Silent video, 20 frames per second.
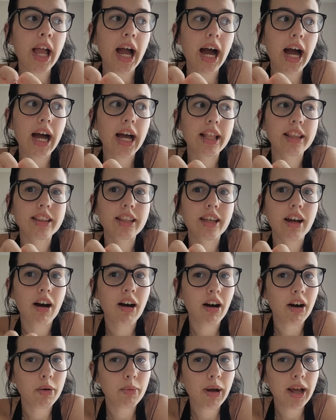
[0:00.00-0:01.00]
And the
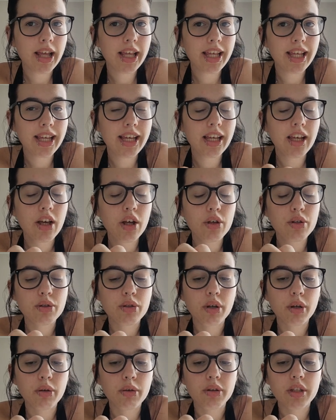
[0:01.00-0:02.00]
hardware here.
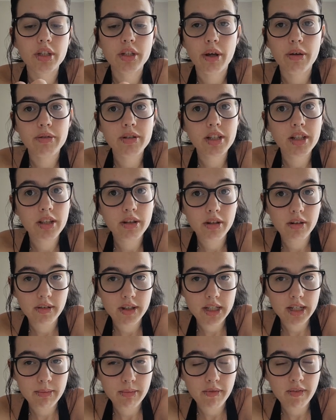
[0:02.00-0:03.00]
So the toaster the
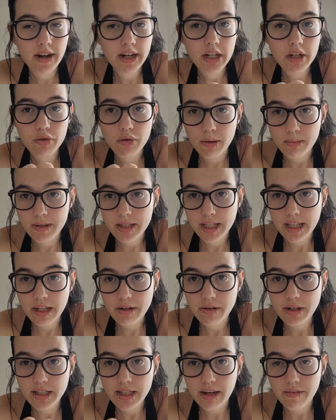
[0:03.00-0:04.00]
university provided trips the
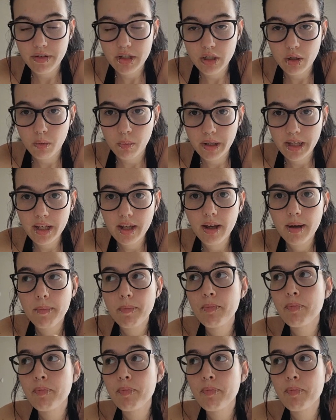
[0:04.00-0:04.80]
electric every single week.